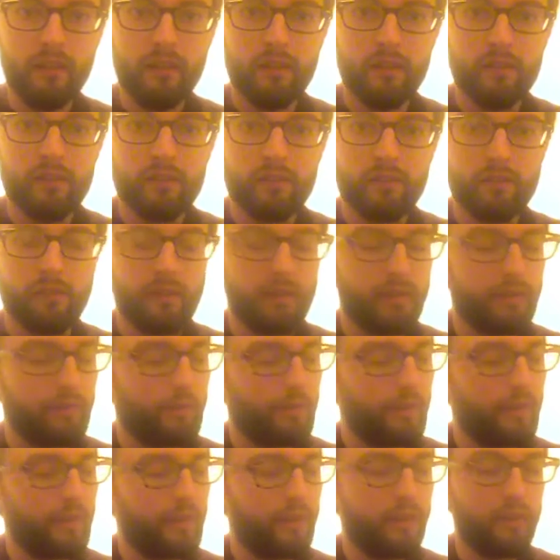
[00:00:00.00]
So
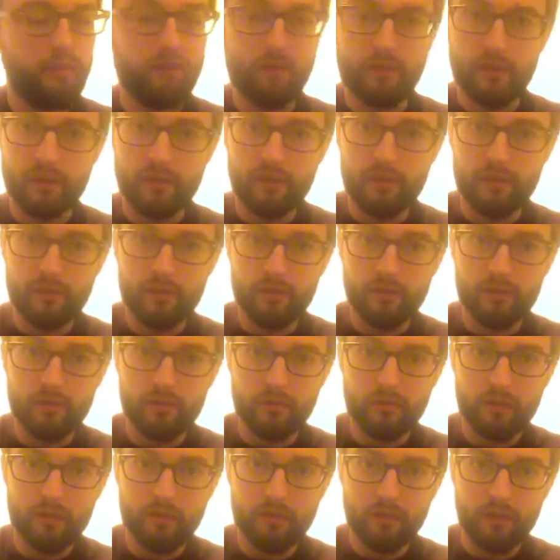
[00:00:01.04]
in the cover that I do
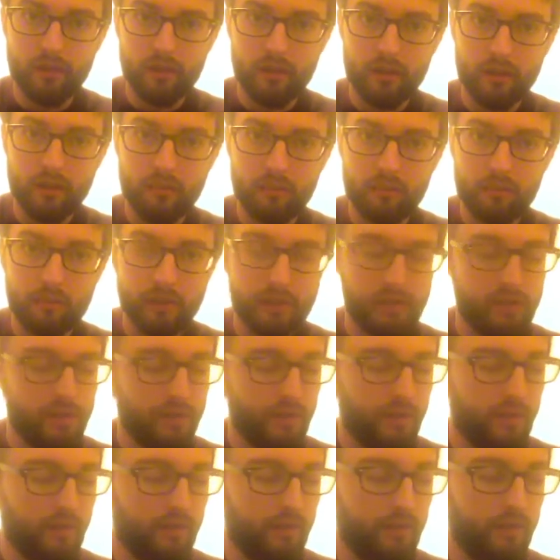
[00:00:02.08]
on my
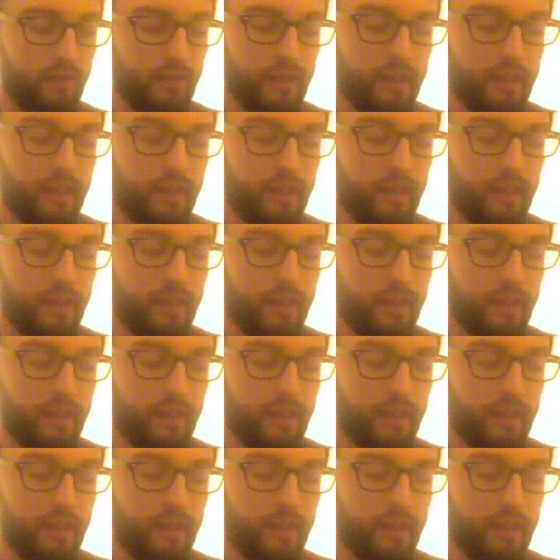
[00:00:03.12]
channel,